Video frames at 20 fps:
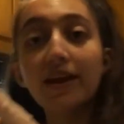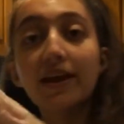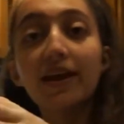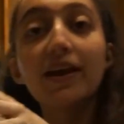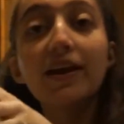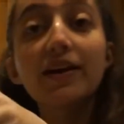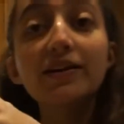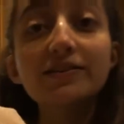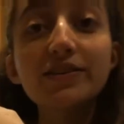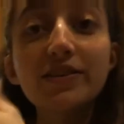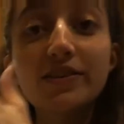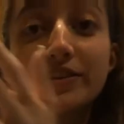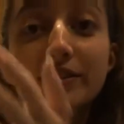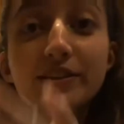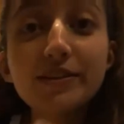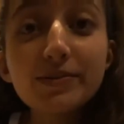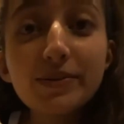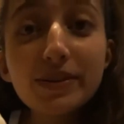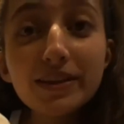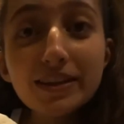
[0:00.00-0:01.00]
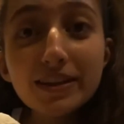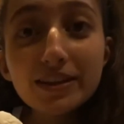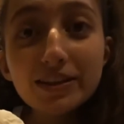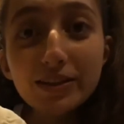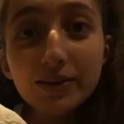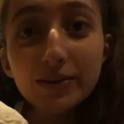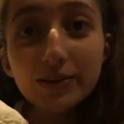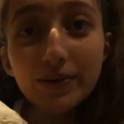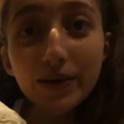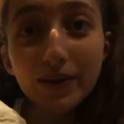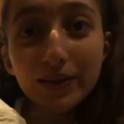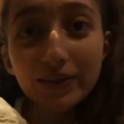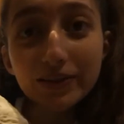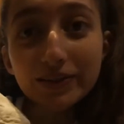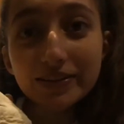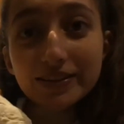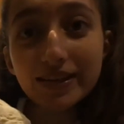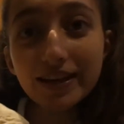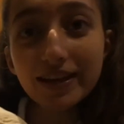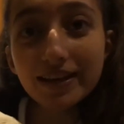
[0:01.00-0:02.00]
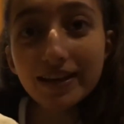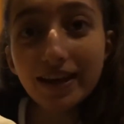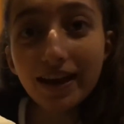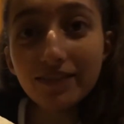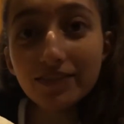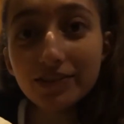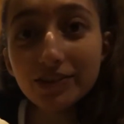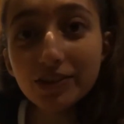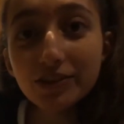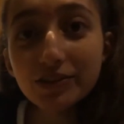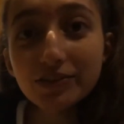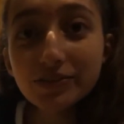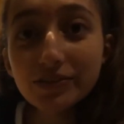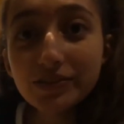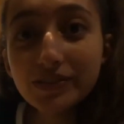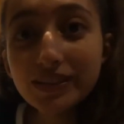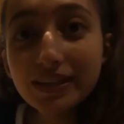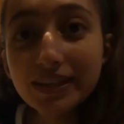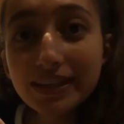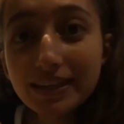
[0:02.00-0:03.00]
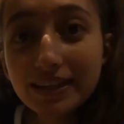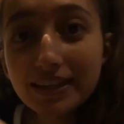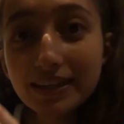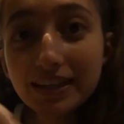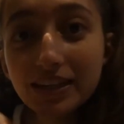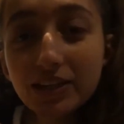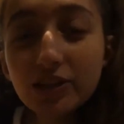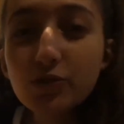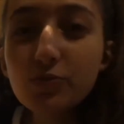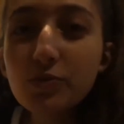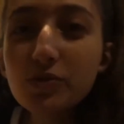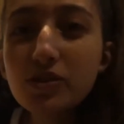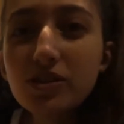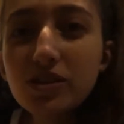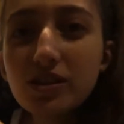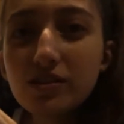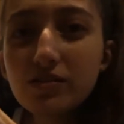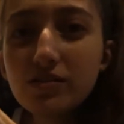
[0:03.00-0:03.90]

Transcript: So this is what the dough looks like after you knead it. You're supposed to knead it for